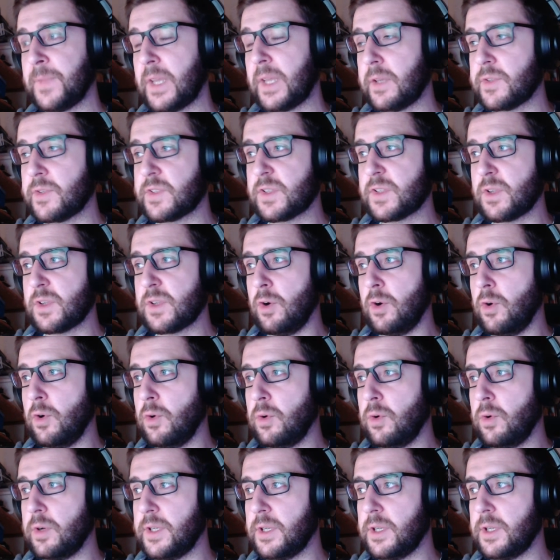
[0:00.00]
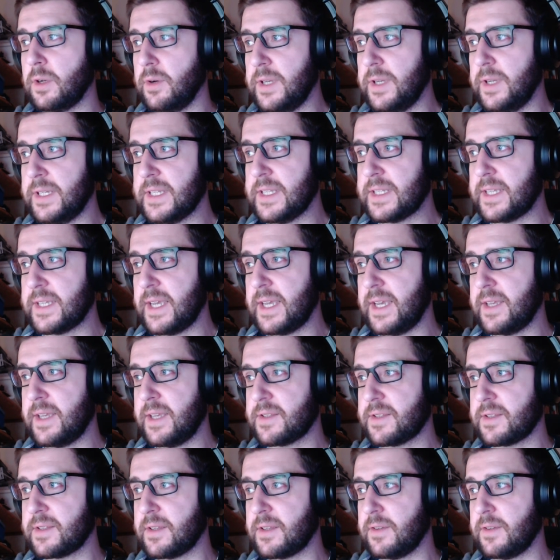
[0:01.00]
So, you know, in this
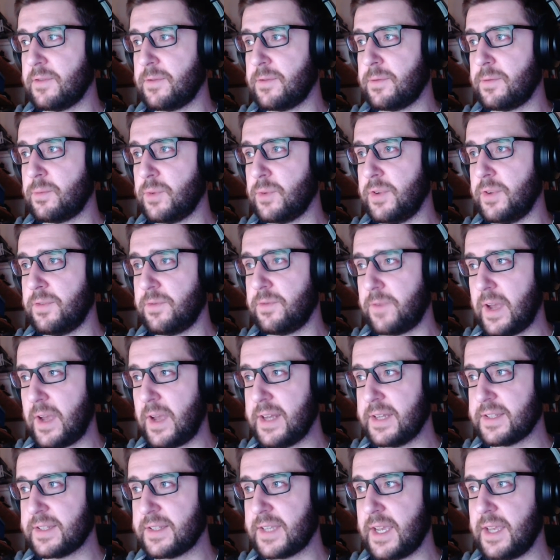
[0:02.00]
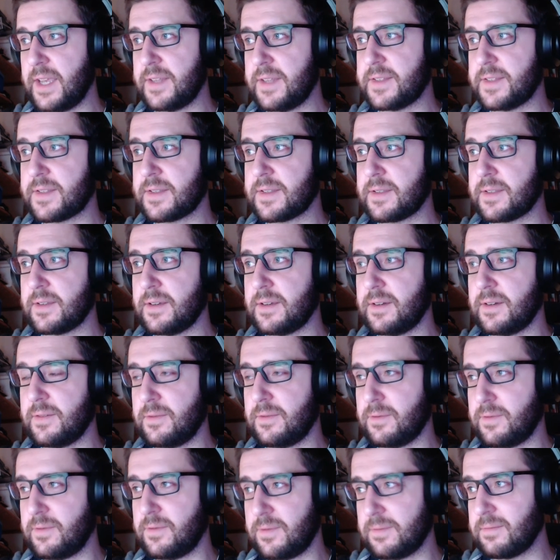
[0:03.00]
case, if we find this case,
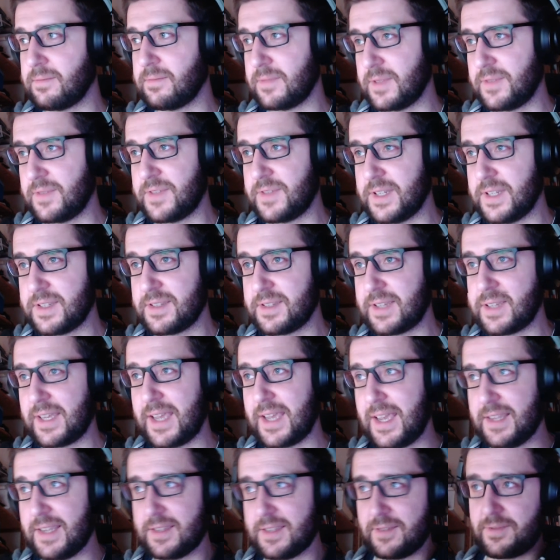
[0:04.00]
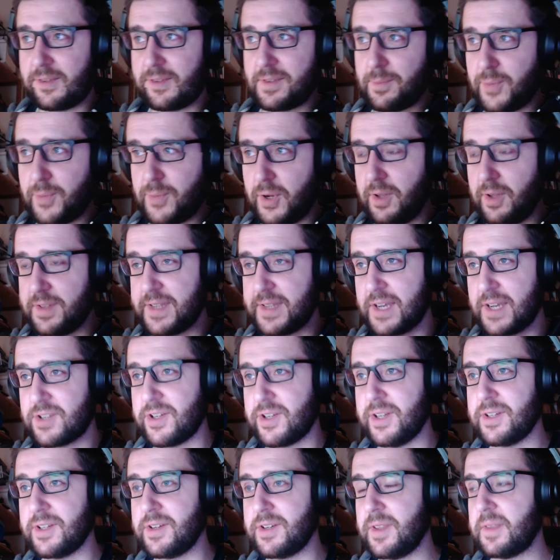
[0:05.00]
if this is the case, if the ball is
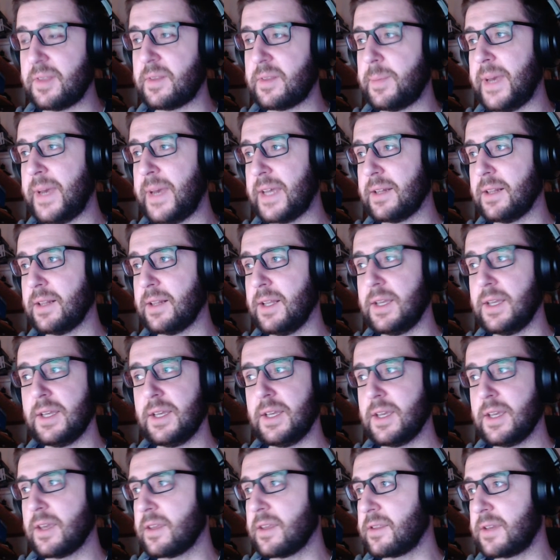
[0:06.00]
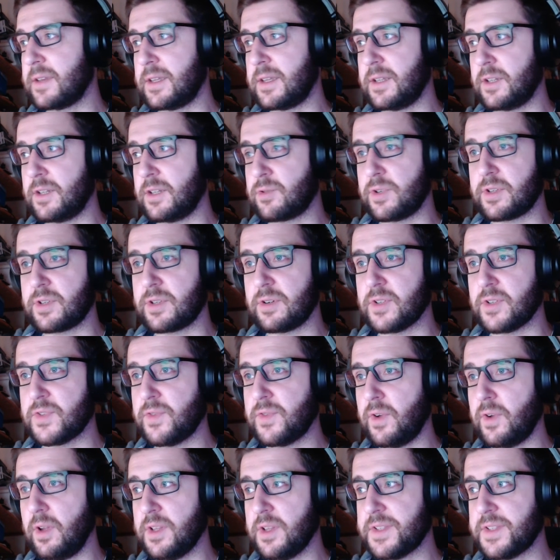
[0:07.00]
actually underneath the pedal, then it returns
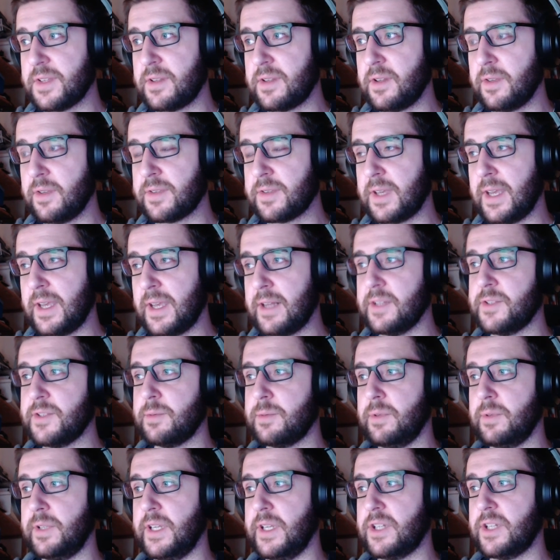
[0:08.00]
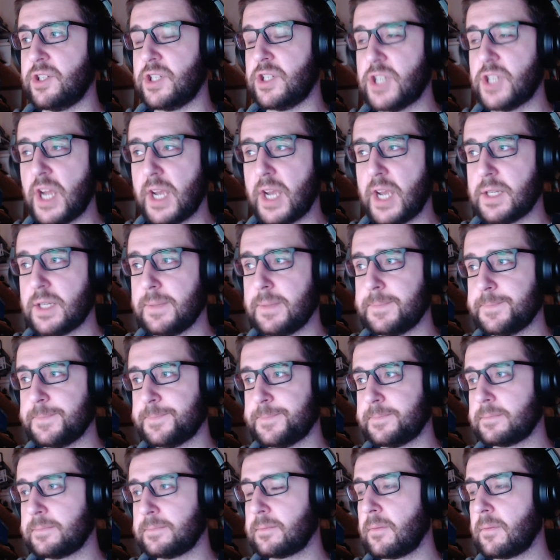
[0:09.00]
false, and nothing else will get checked.
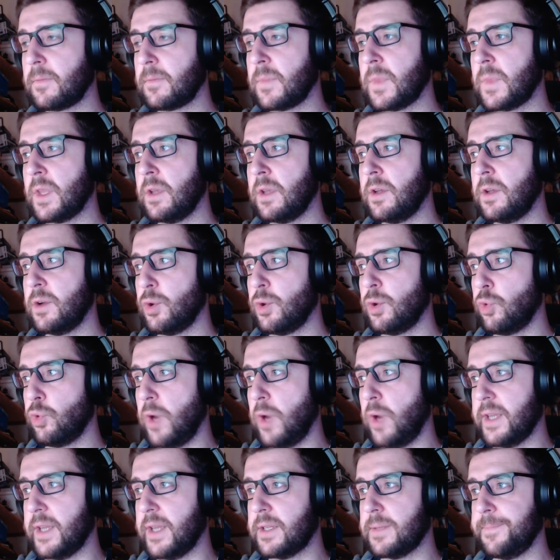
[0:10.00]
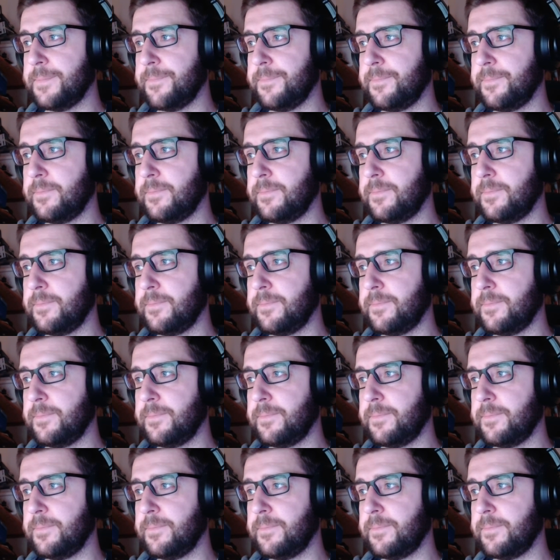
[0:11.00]
Right.